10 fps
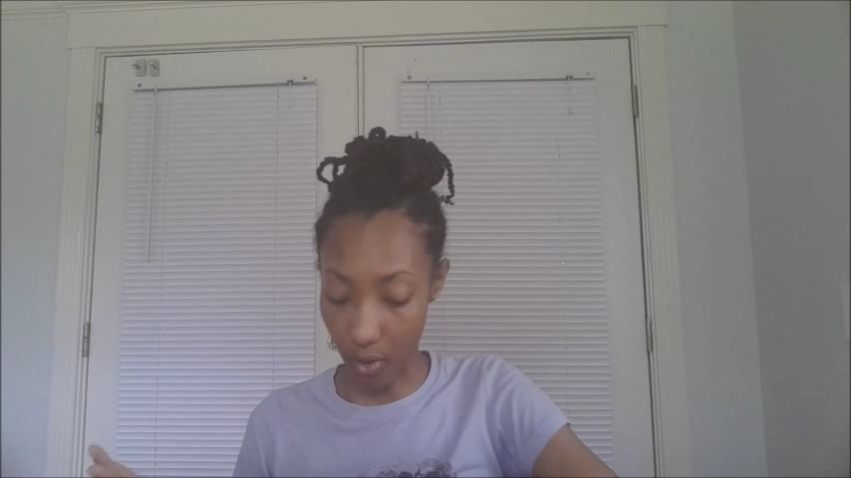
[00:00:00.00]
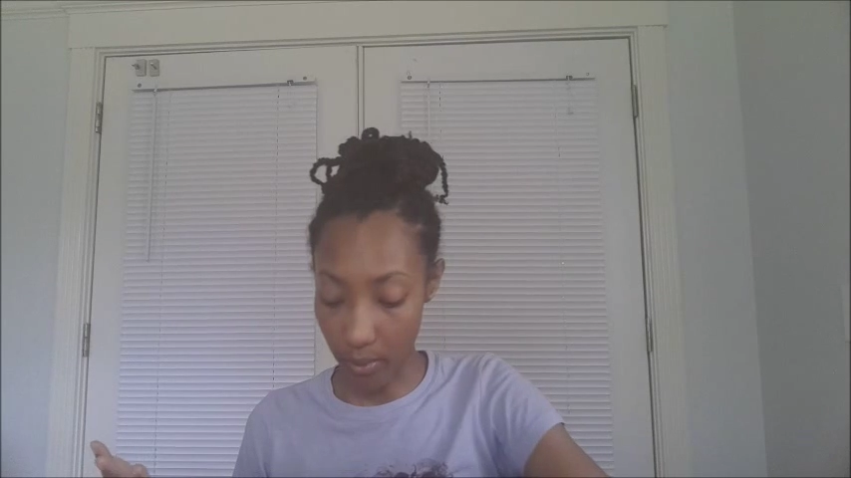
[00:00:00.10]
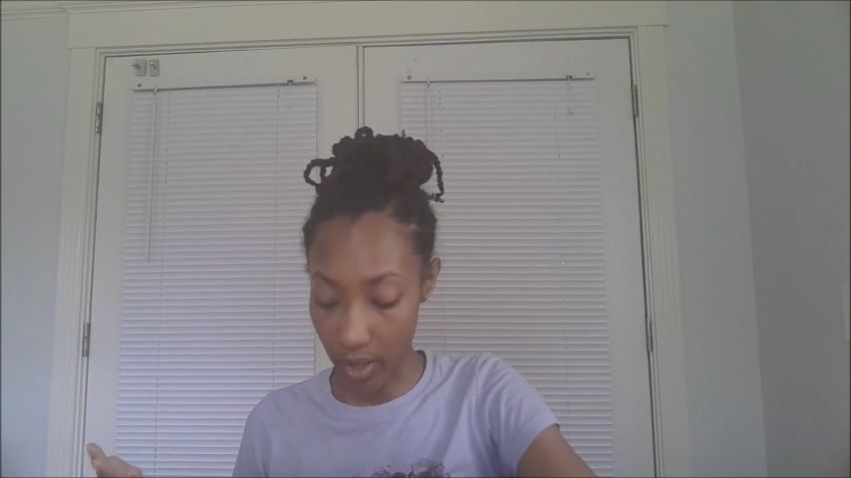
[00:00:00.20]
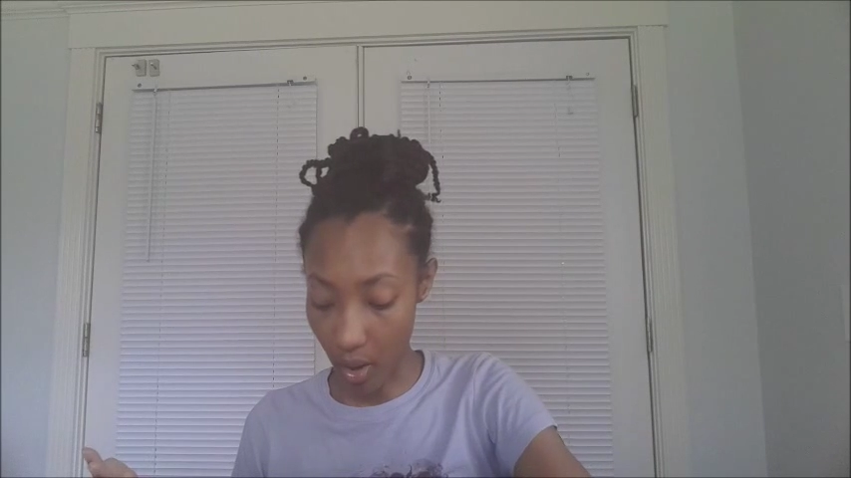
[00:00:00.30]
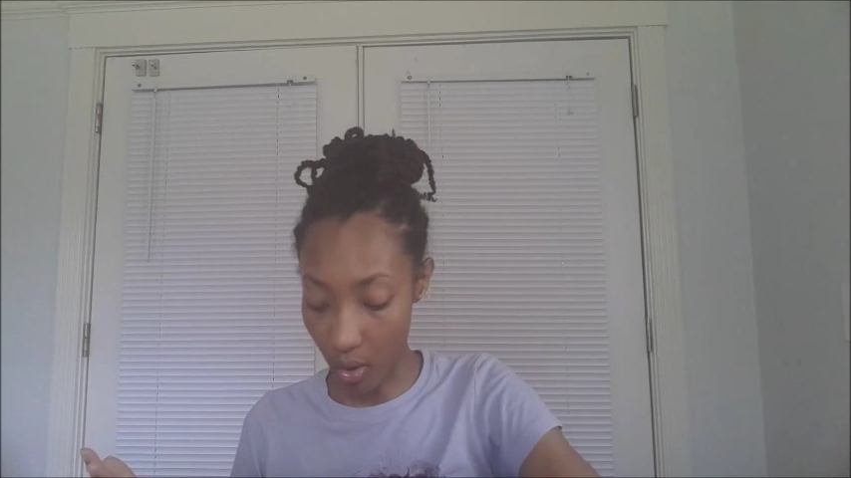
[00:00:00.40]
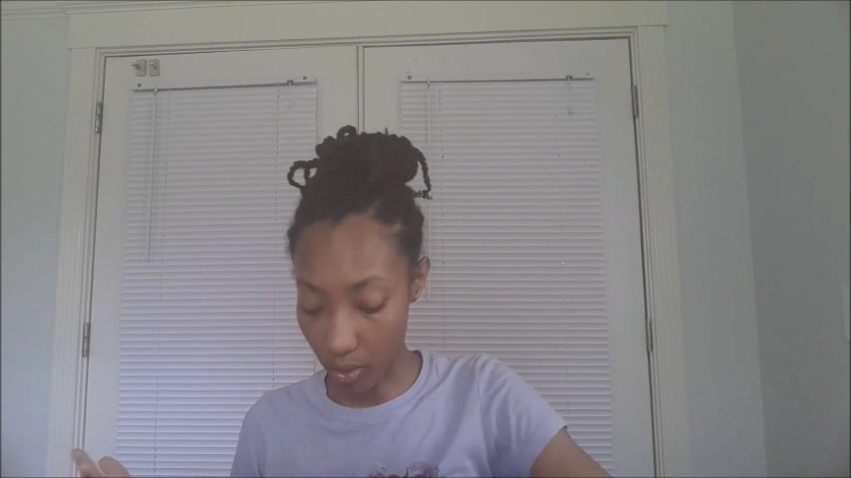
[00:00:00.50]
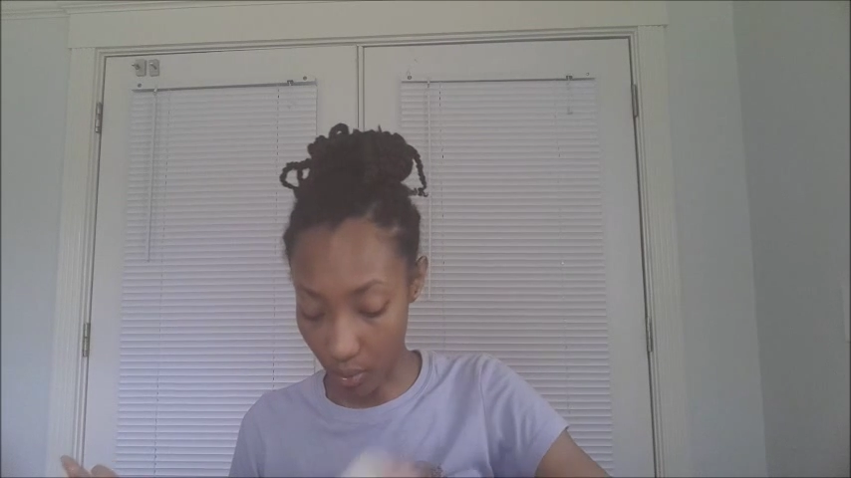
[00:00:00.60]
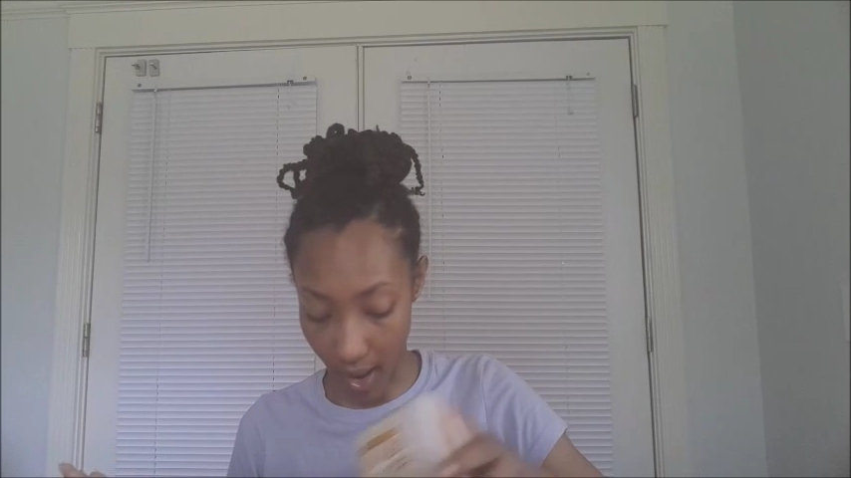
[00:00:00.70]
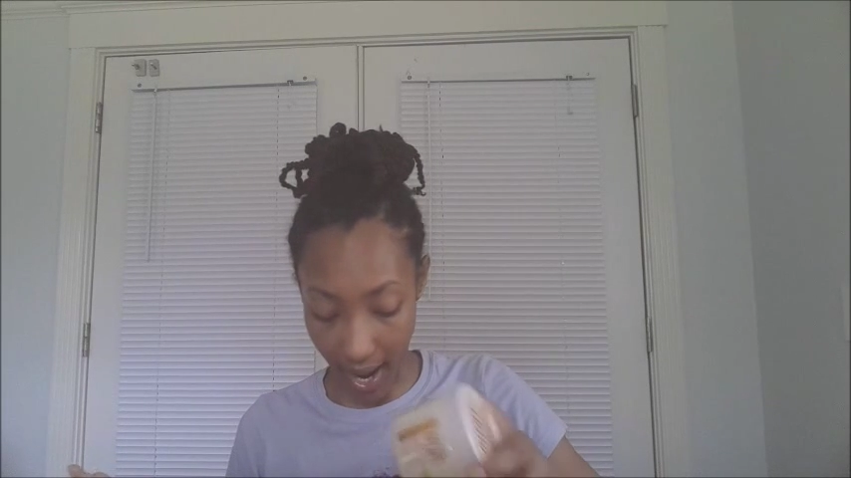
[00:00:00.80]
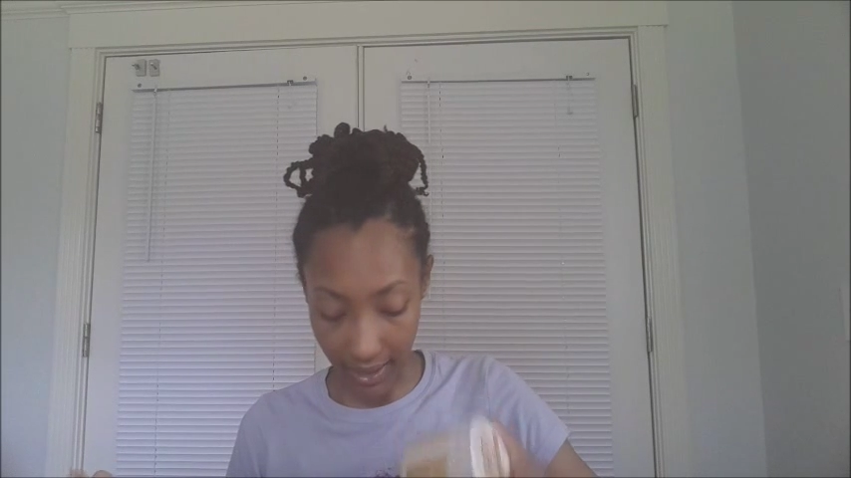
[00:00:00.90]
form and
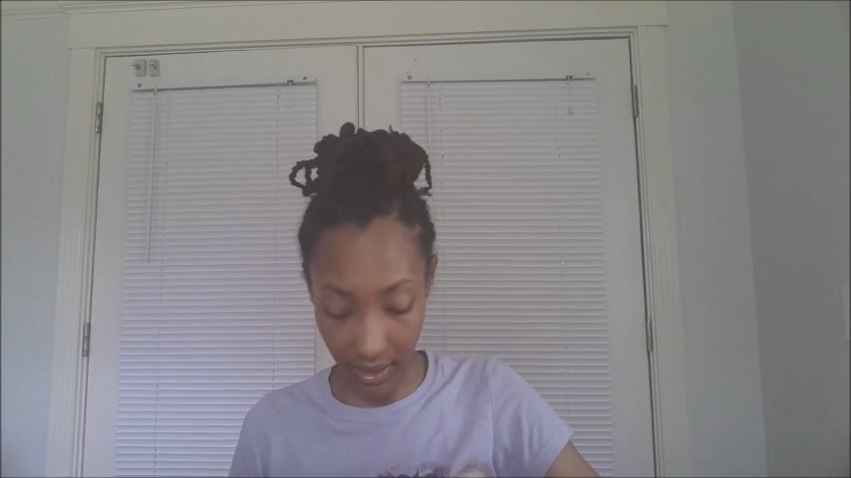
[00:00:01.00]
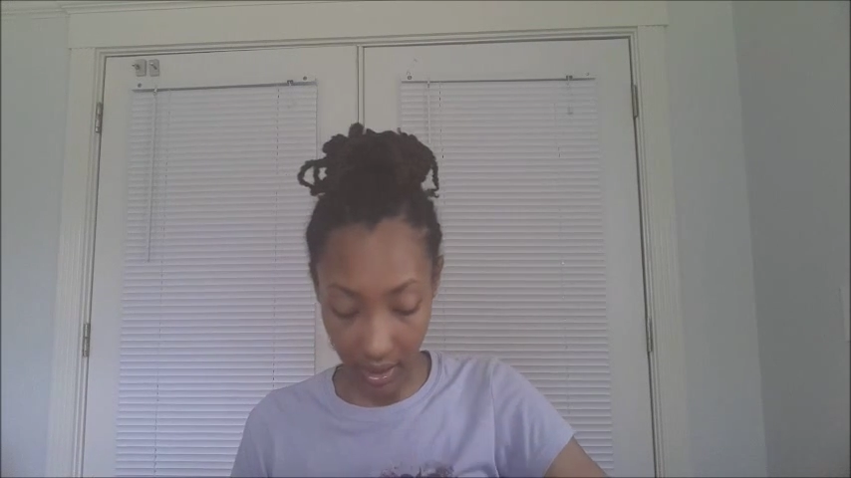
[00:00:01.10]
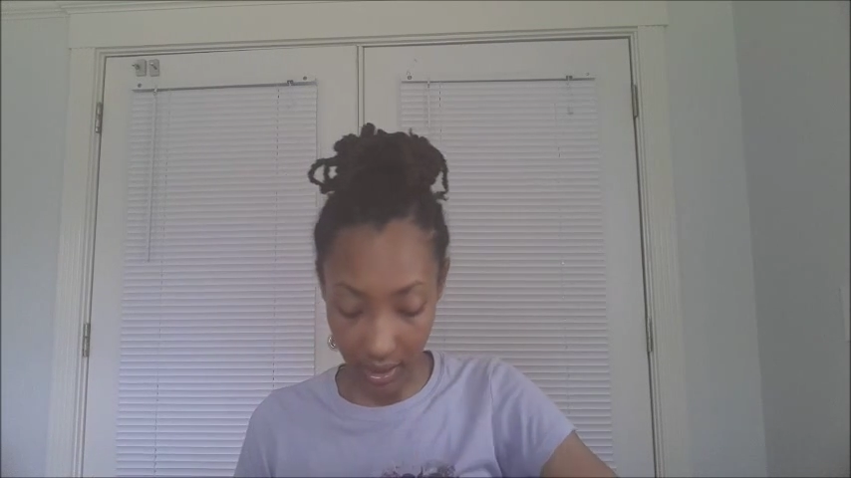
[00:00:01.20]
hold wax,